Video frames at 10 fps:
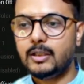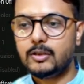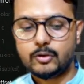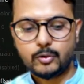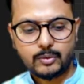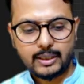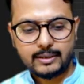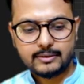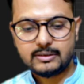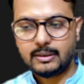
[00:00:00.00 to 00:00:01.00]
So you can
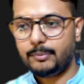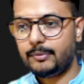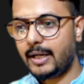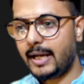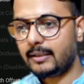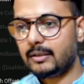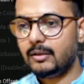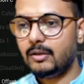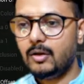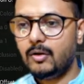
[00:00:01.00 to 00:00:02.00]
subtract
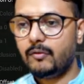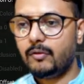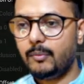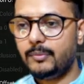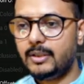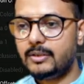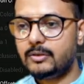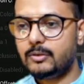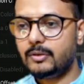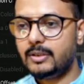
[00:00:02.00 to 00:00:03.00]
from this
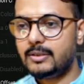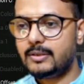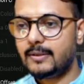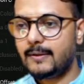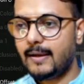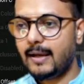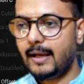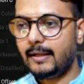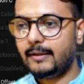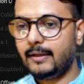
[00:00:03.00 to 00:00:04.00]
to this
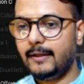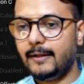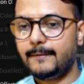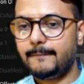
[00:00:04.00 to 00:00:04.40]
and connect.